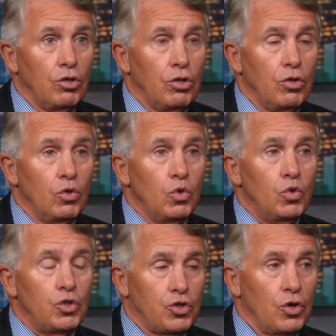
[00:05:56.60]
you
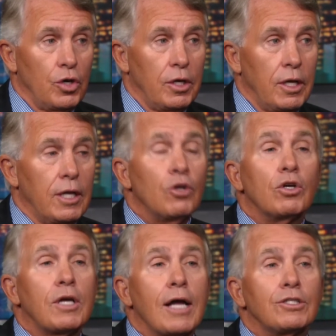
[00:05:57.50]
should, in
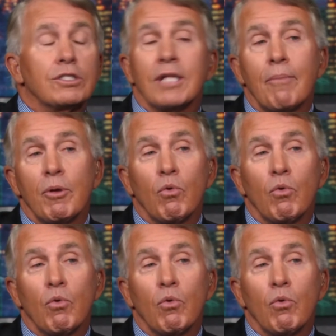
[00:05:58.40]
good conscience, not be